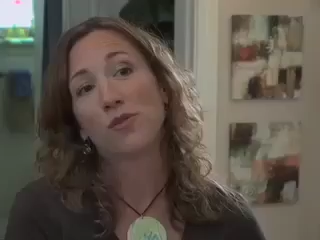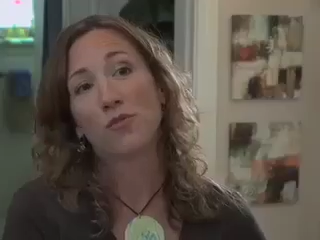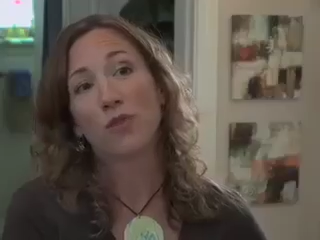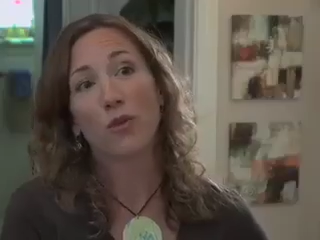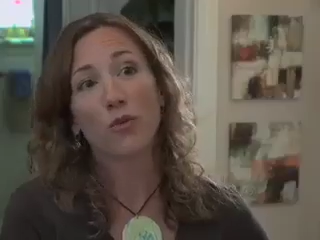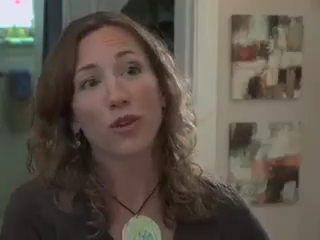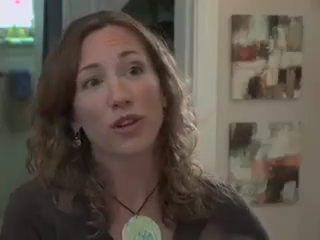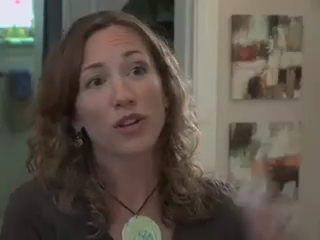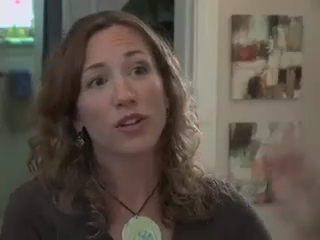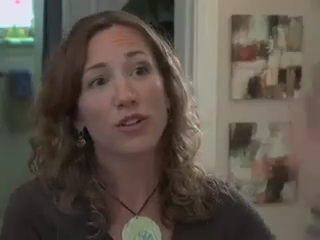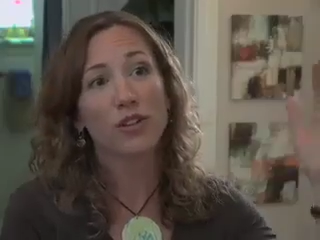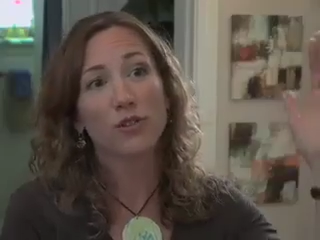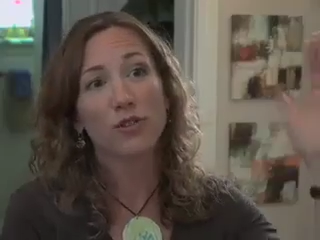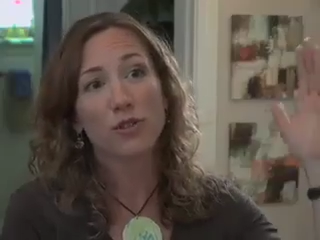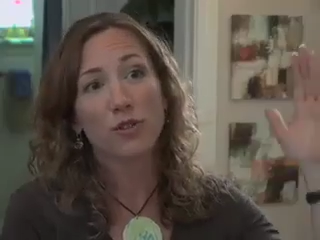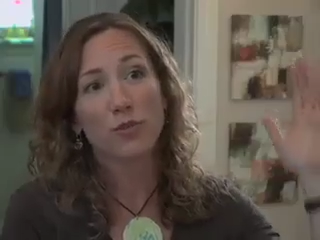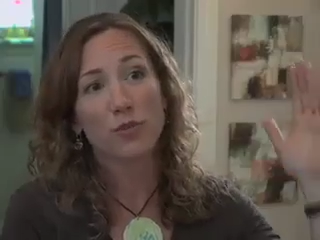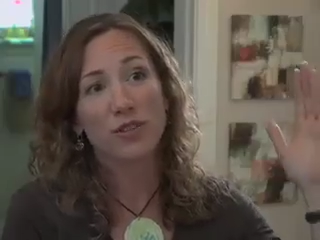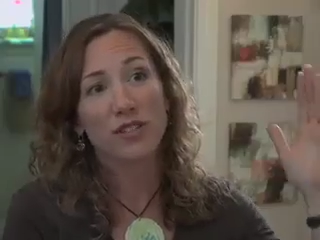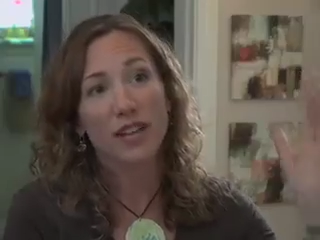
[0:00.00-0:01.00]
What we're going to do
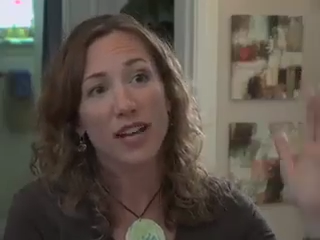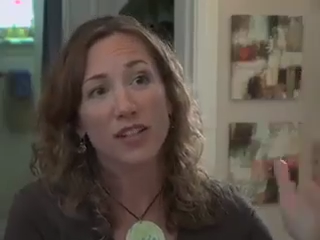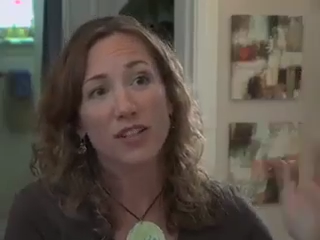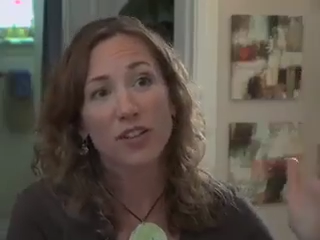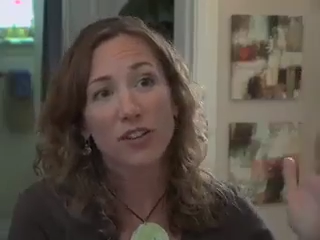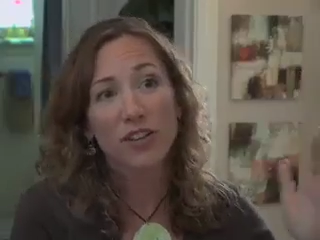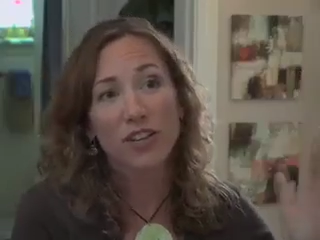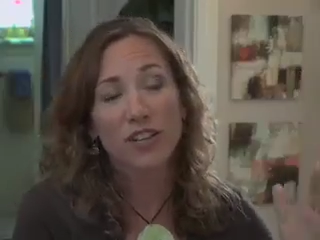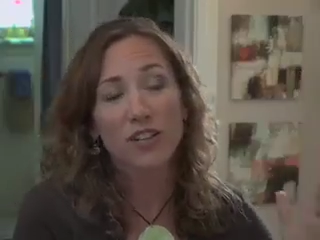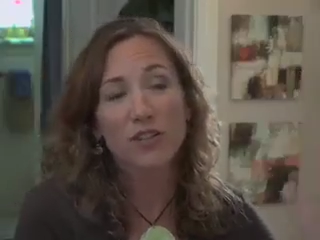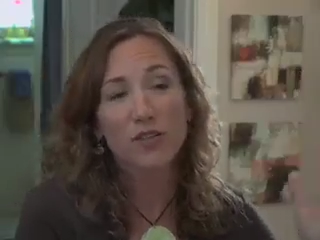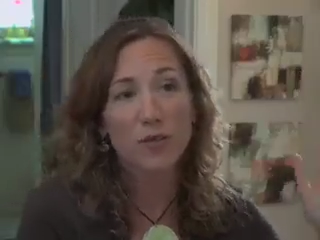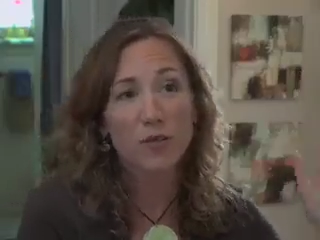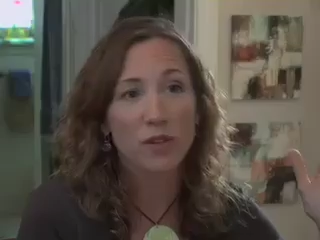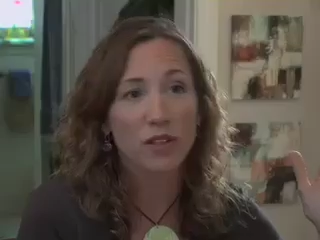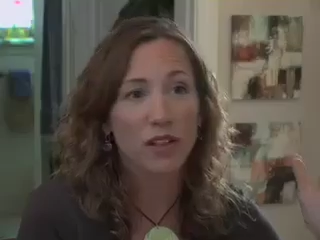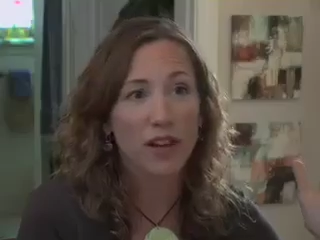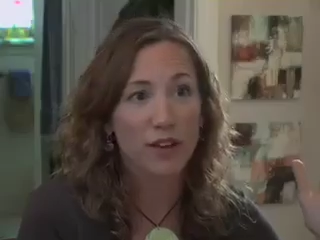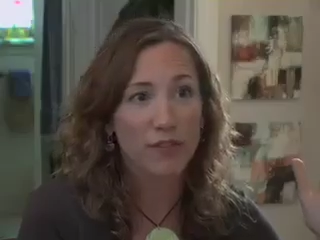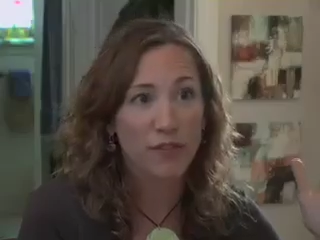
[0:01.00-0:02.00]
is protect our kids from
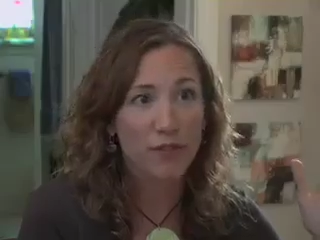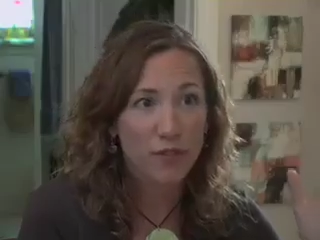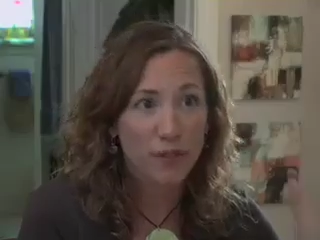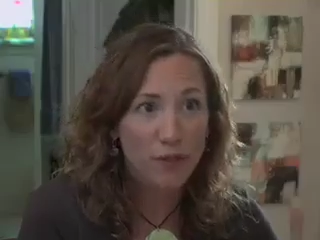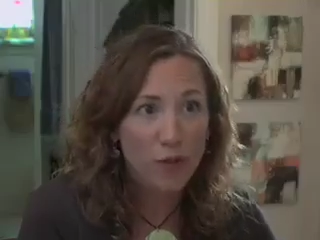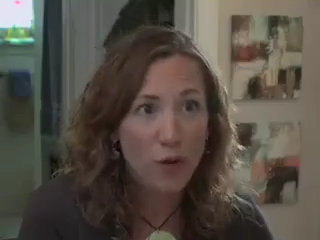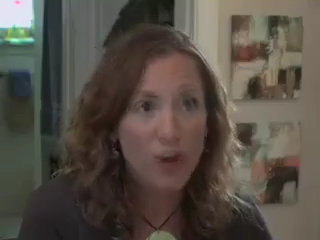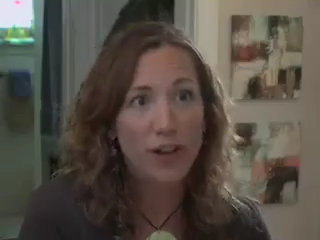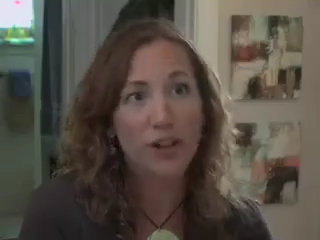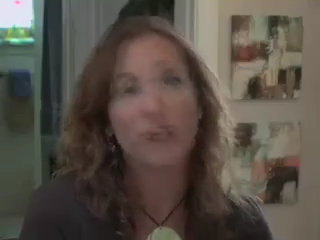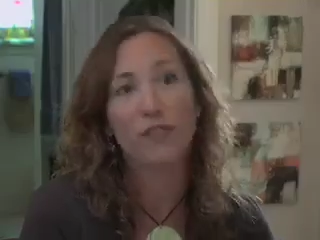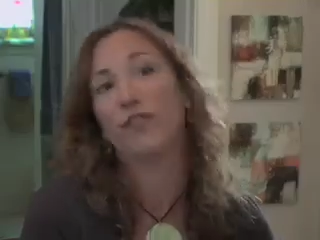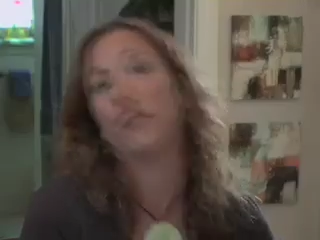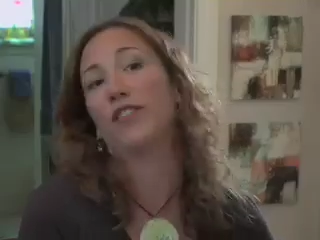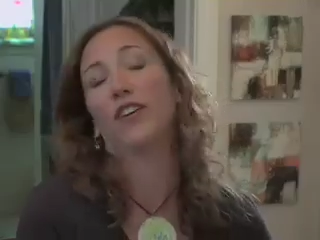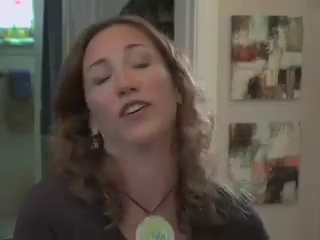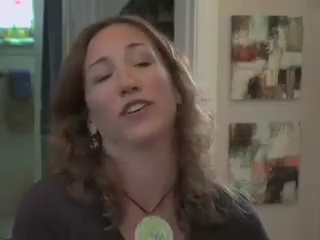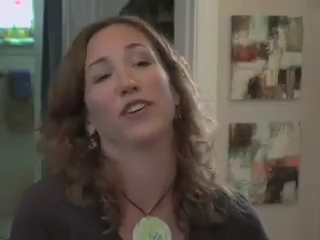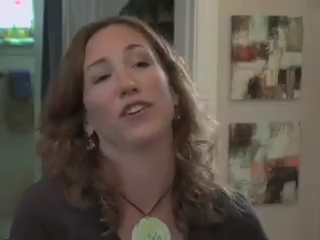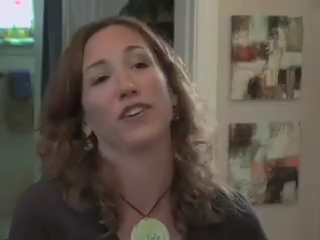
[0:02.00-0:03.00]
a life void of
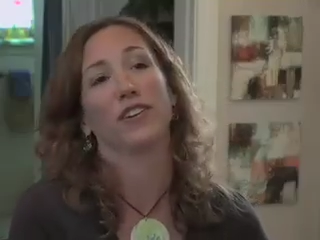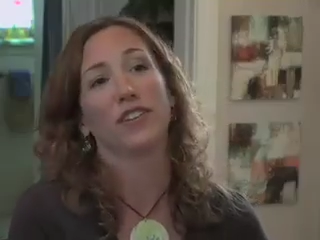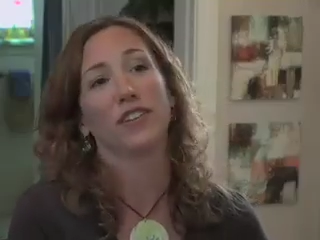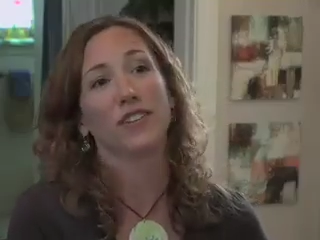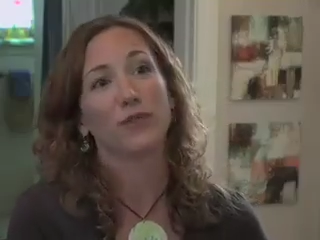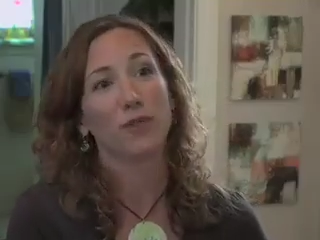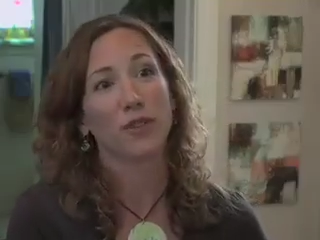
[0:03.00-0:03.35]
failure.